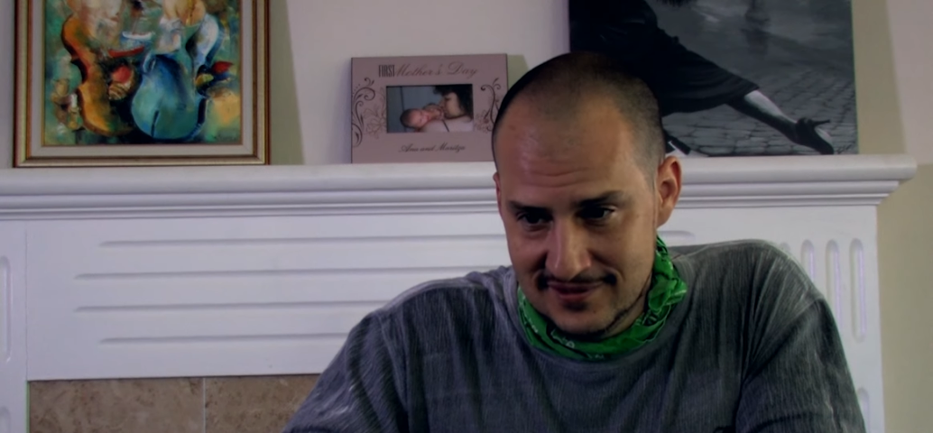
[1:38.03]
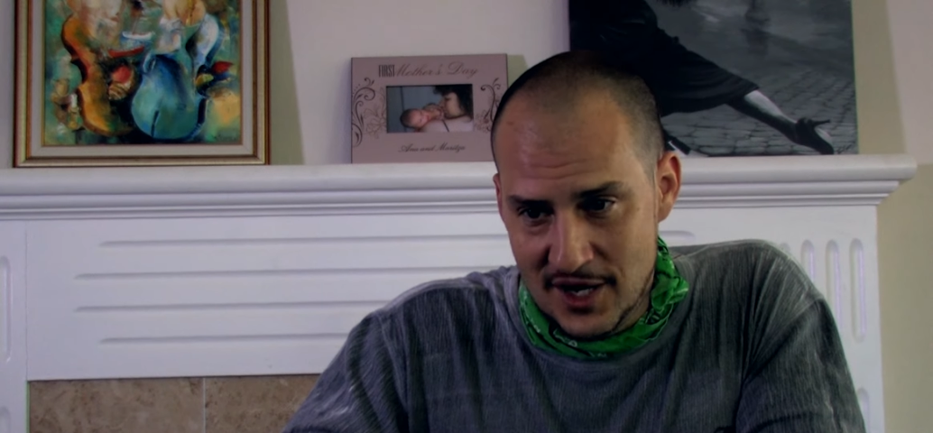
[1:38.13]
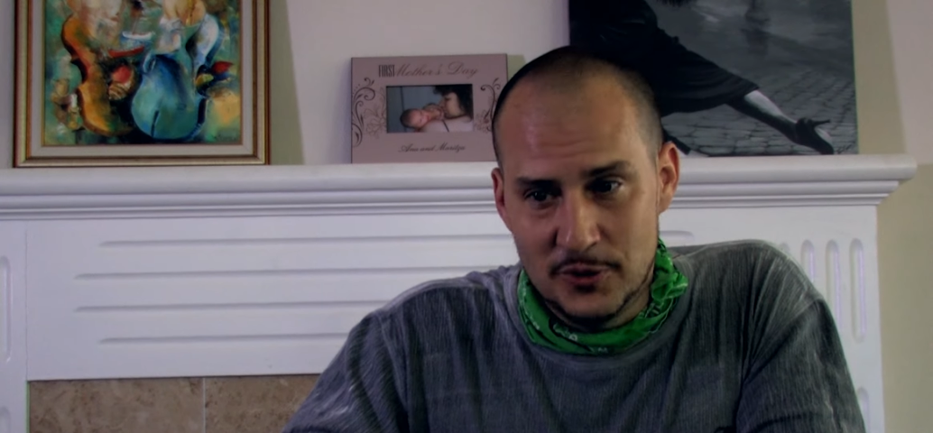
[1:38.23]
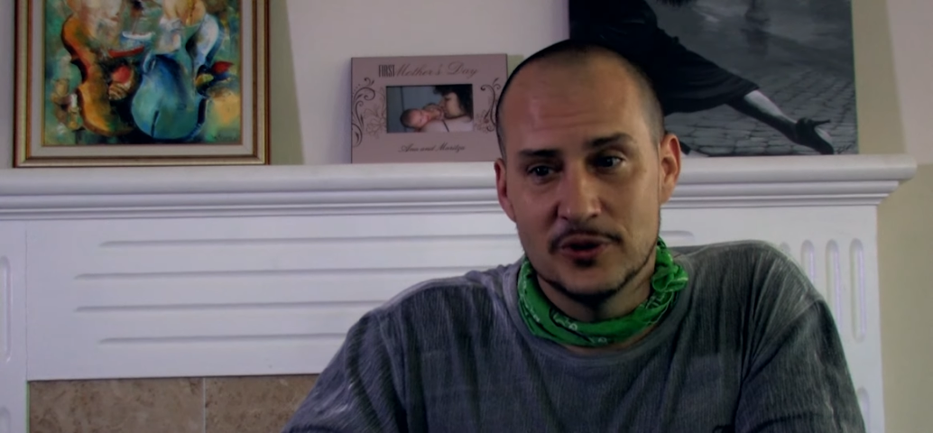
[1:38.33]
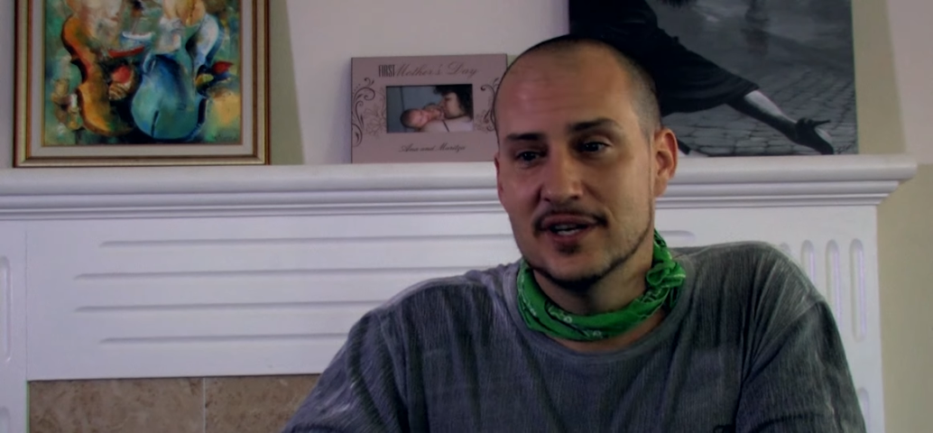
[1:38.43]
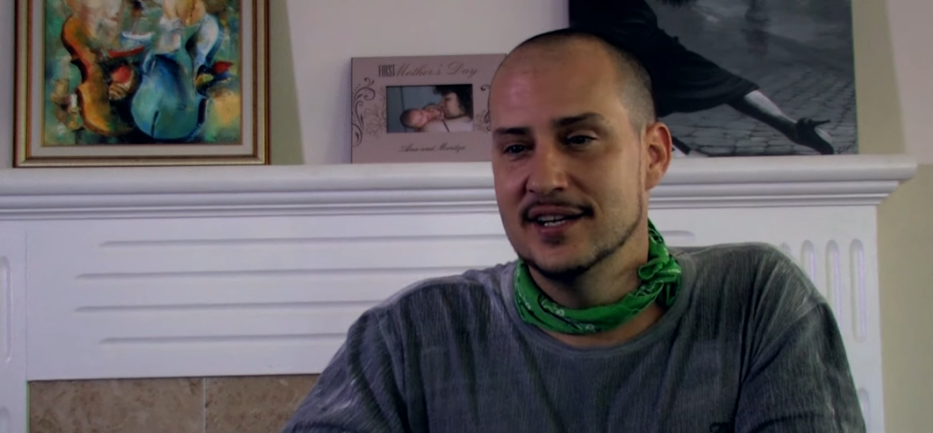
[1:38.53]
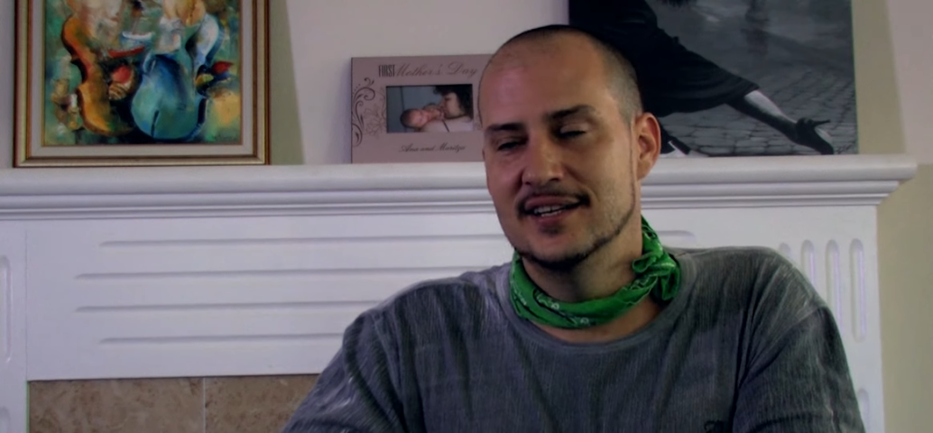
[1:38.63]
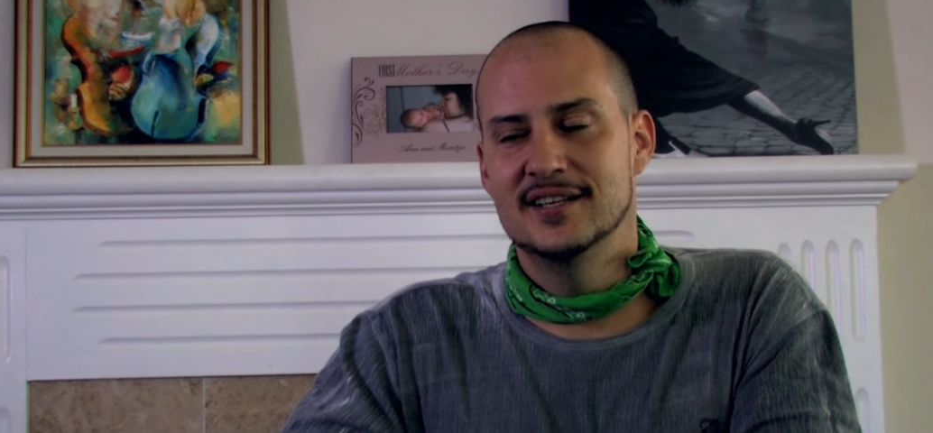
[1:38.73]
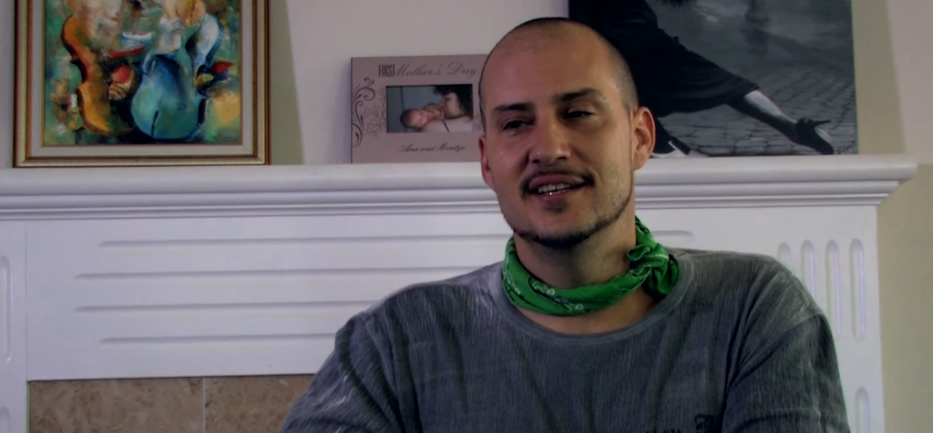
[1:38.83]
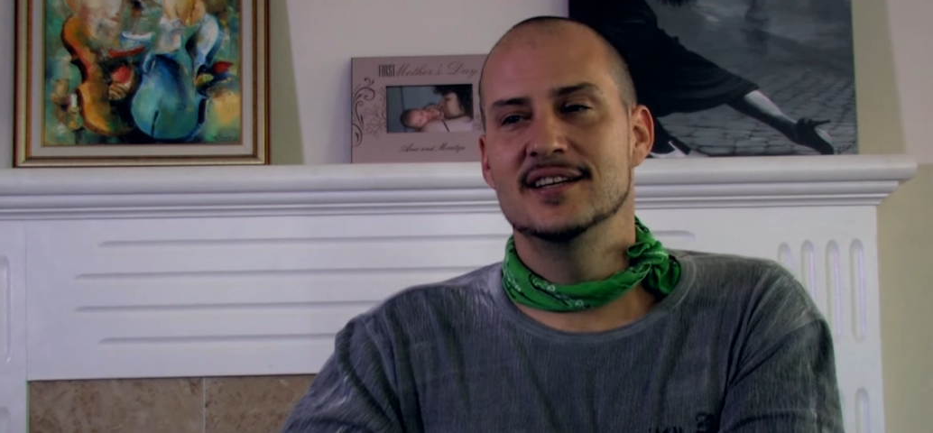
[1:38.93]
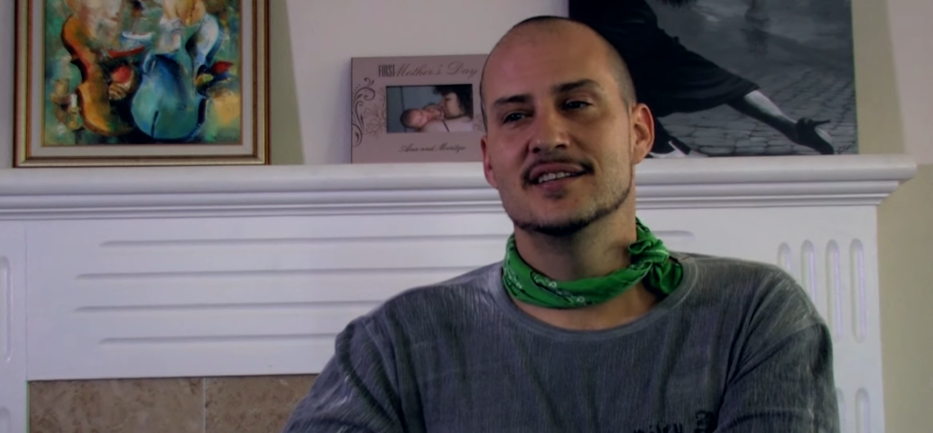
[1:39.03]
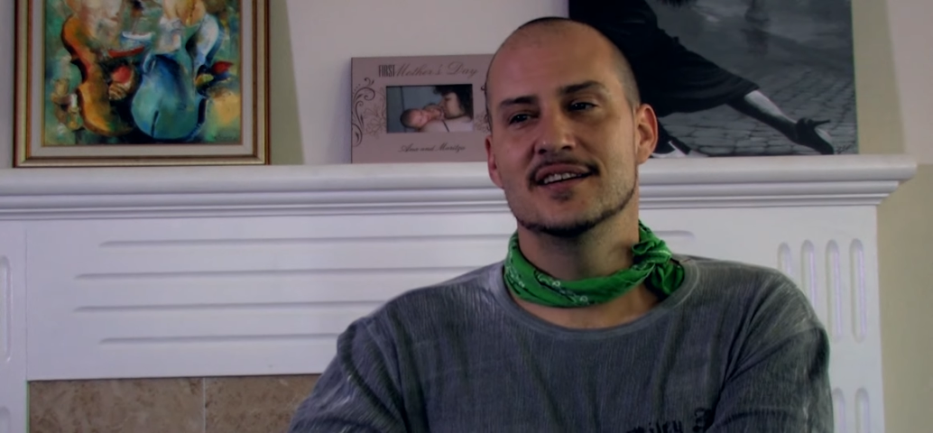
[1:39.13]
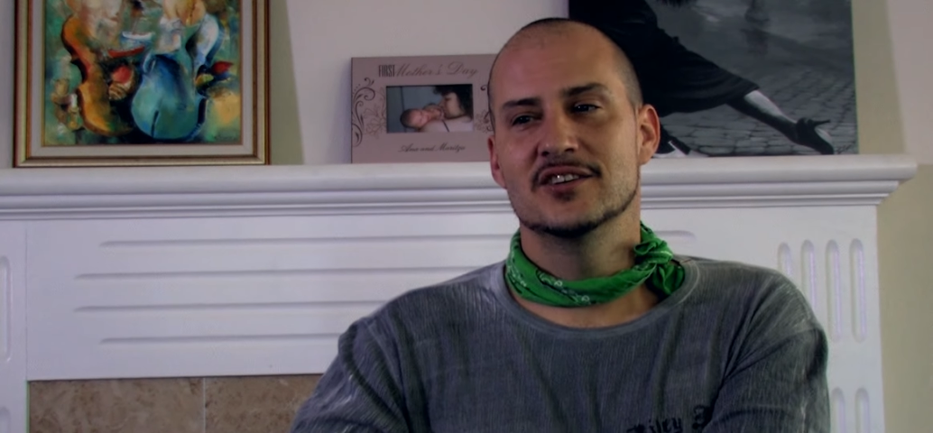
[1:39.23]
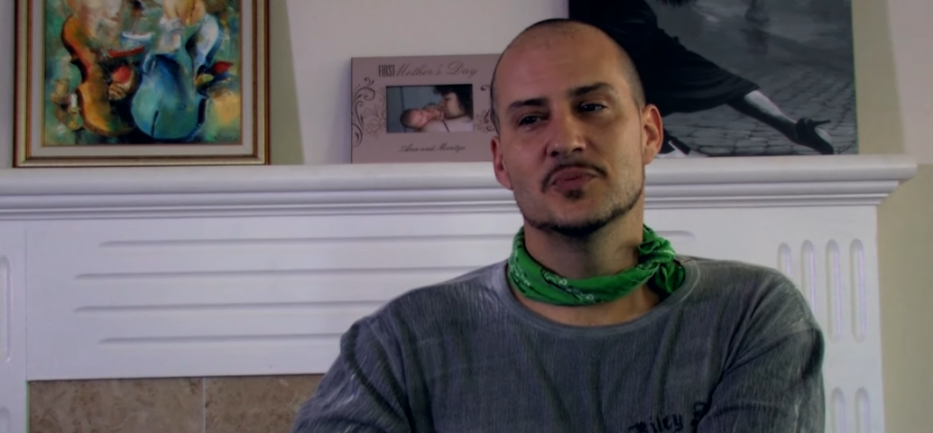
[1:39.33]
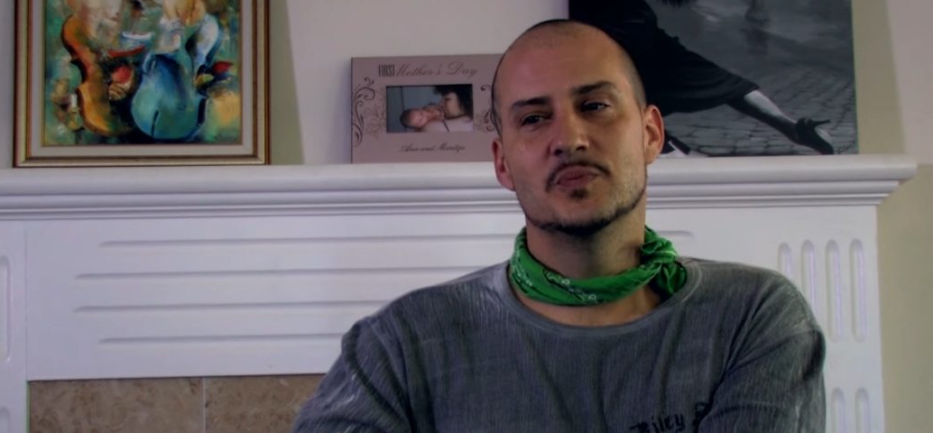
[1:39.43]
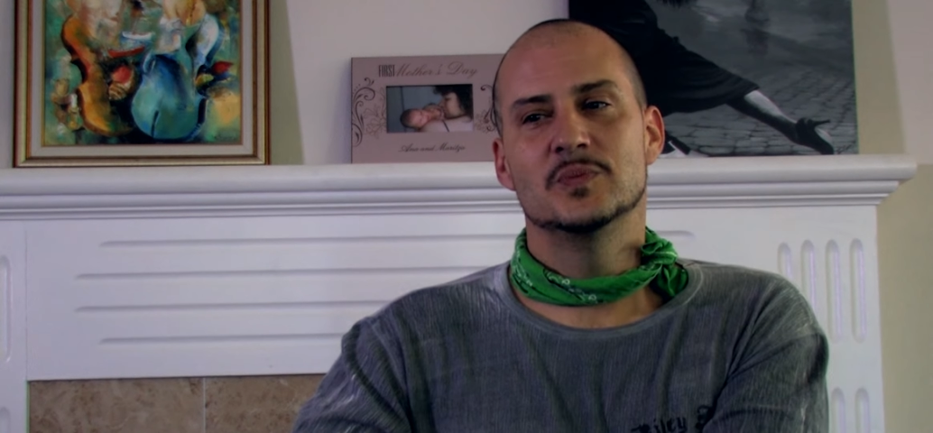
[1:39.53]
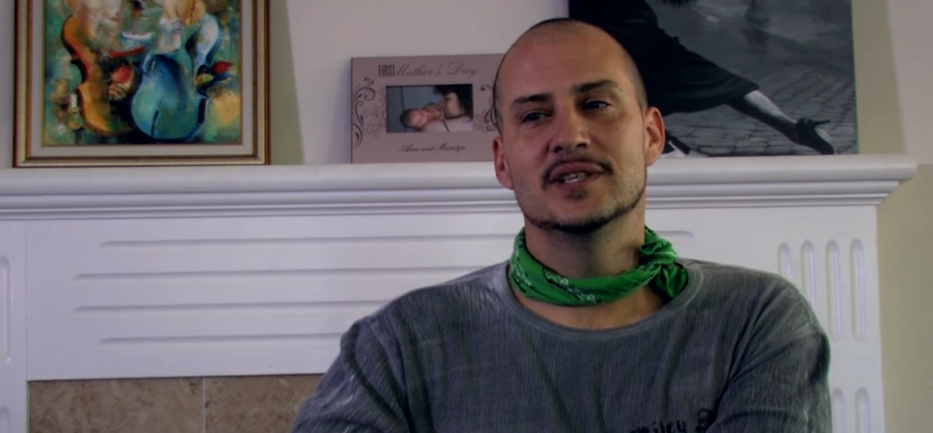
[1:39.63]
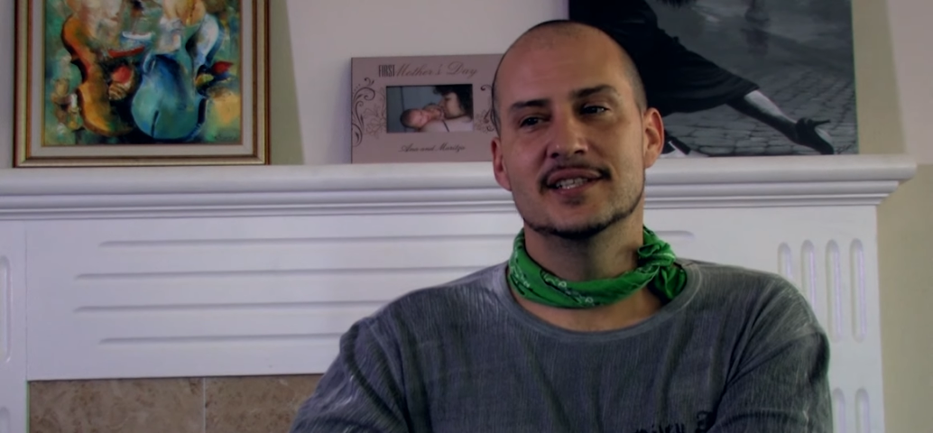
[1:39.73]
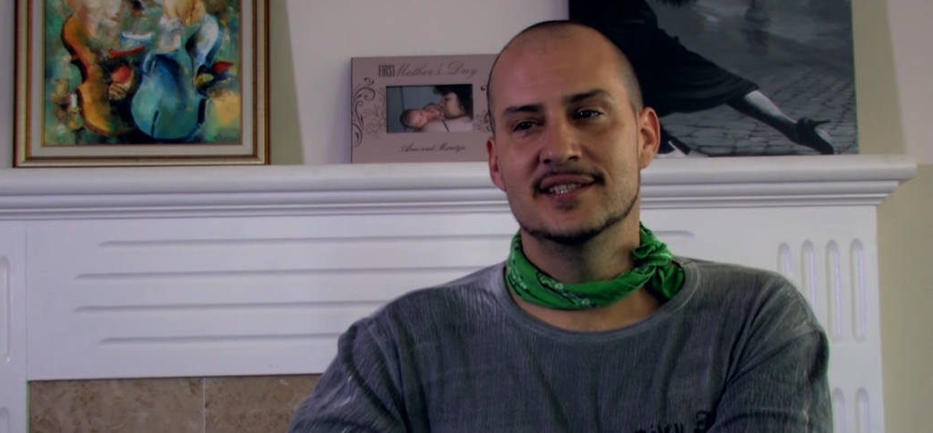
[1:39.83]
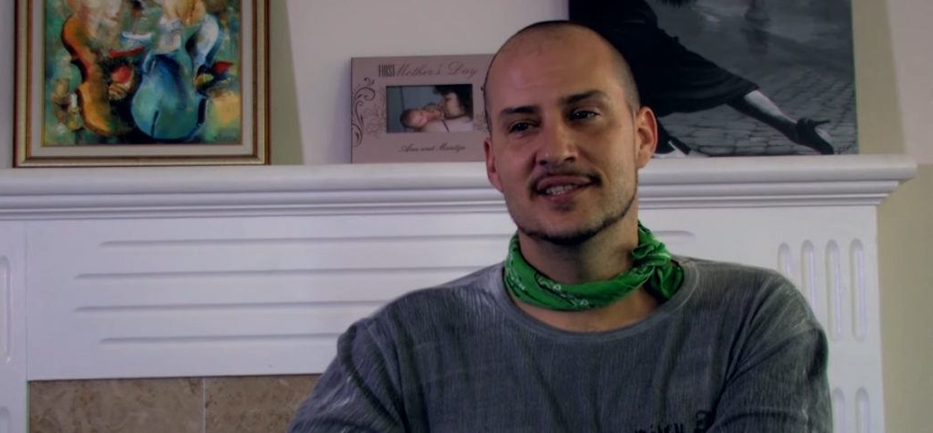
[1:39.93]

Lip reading: I won't get into details, but